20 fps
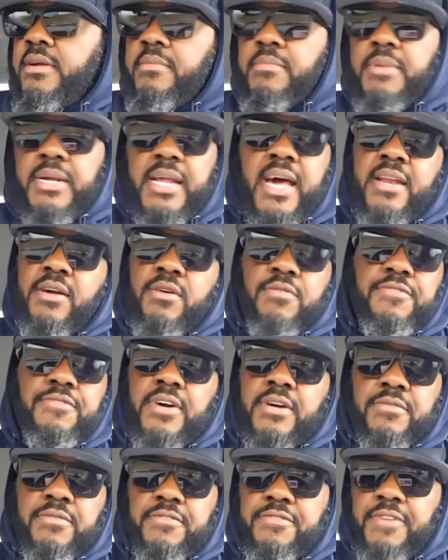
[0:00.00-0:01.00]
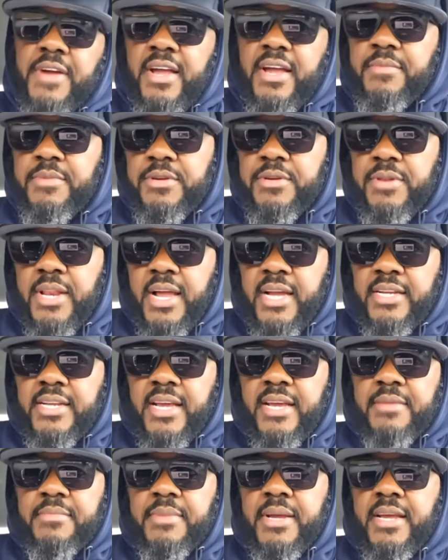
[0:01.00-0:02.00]
But I don't fuck with FAMU like
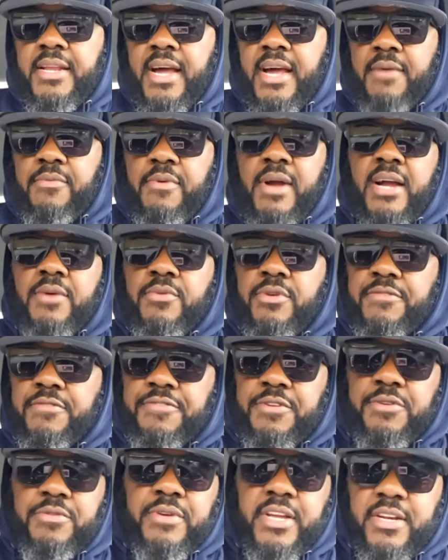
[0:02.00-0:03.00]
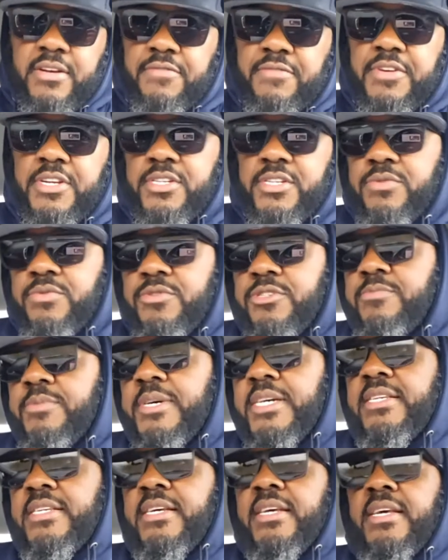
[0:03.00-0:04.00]
that, man. I rock with a few individuals,
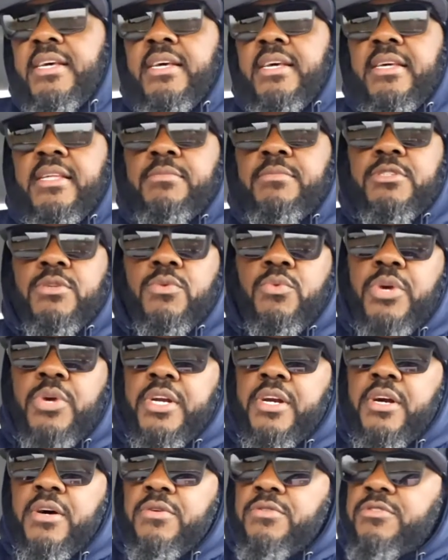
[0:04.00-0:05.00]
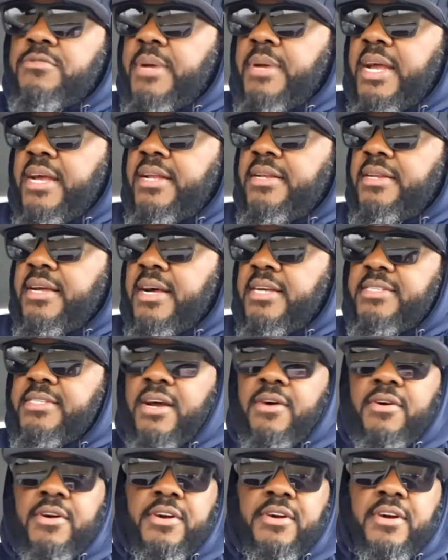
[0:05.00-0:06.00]
but I'm some weirdos, man. I
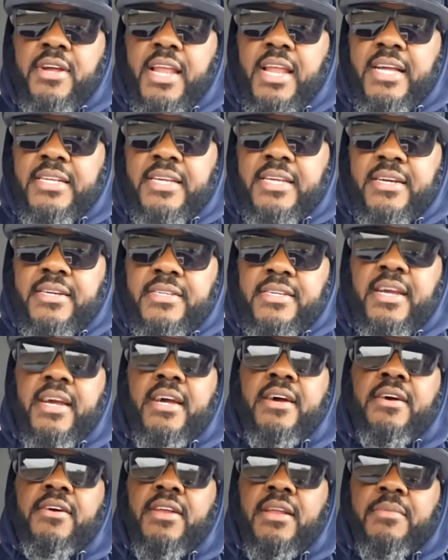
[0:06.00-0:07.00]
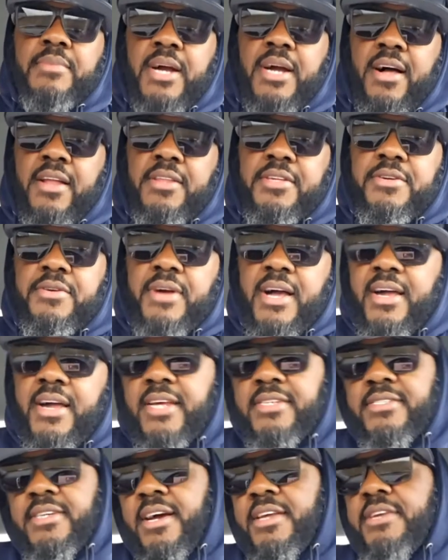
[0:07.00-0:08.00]
saw Earl out there. Yeah, Earl, I'm calling you out.
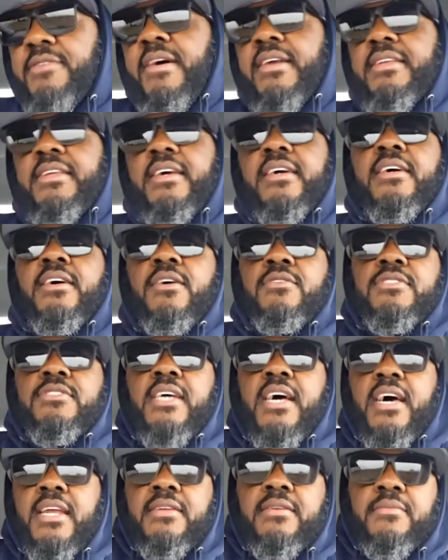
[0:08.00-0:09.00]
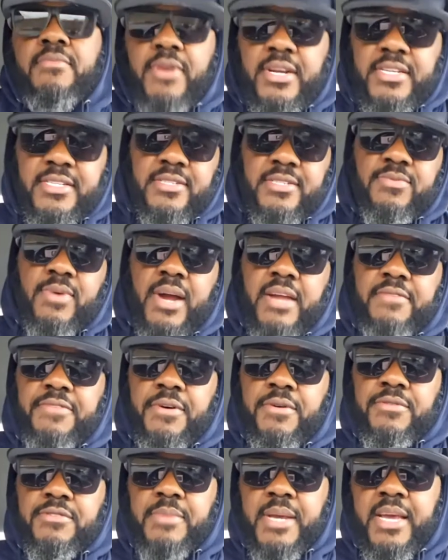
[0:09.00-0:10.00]
I saw you out there co-signing them racist white
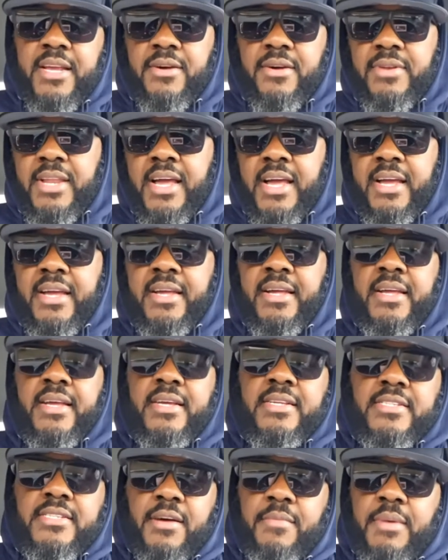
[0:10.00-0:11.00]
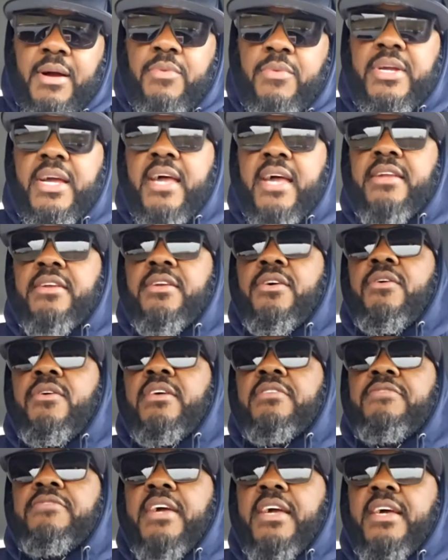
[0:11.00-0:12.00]
folks, man, online, talking about we got
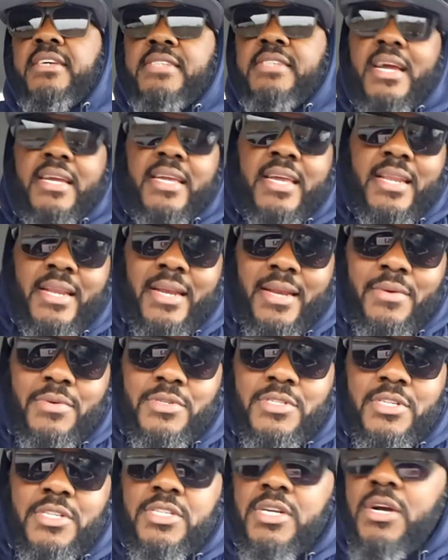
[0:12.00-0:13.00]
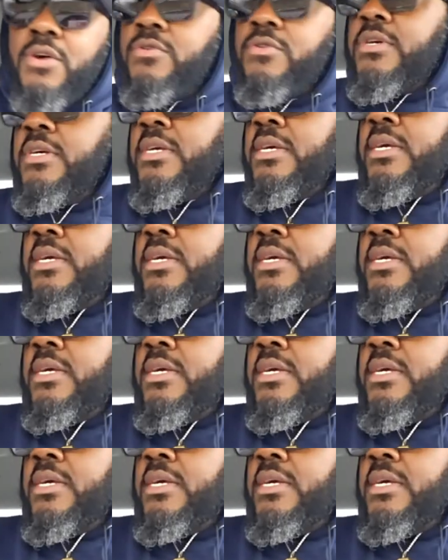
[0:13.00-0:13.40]
annoying fans. I get it, it was a joke,